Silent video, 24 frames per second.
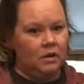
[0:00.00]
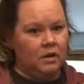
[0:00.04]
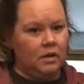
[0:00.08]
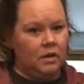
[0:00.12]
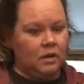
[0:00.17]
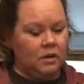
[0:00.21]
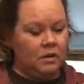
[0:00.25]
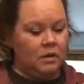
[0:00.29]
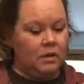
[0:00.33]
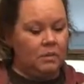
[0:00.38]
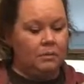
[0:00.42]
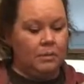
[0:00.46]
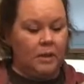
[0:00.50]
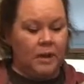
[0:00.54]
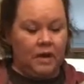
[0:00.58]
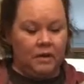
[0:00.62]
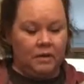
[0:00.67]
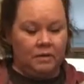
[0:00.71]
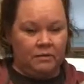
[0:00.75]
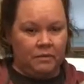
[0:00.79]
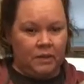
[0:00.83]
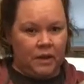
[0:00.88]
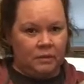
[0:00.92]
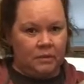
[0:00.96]
the bed
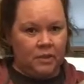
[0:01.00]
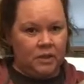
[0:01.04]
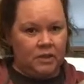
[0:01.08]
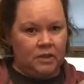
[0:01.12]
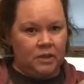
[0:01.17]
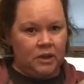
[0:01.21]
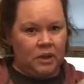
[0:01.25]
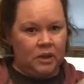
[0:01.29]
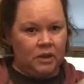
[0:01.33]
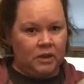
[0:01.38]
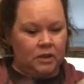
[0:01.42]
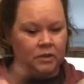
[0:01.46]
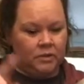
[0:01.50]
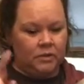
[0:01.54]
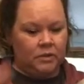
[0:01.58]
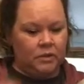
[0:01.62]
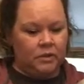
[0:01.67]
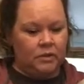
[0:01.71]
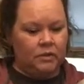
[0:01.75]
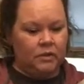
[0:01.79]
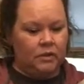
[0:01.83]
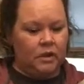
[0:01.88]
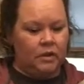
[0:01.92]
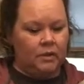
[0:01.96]
of my machine because we're
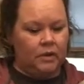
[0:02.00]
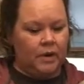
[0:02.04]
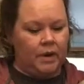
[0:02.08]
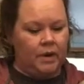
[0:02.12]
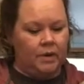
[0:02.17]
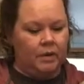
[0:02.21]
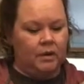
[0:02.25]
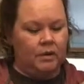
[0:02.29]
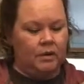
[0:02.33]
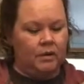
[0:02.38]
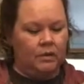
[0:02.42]
sewing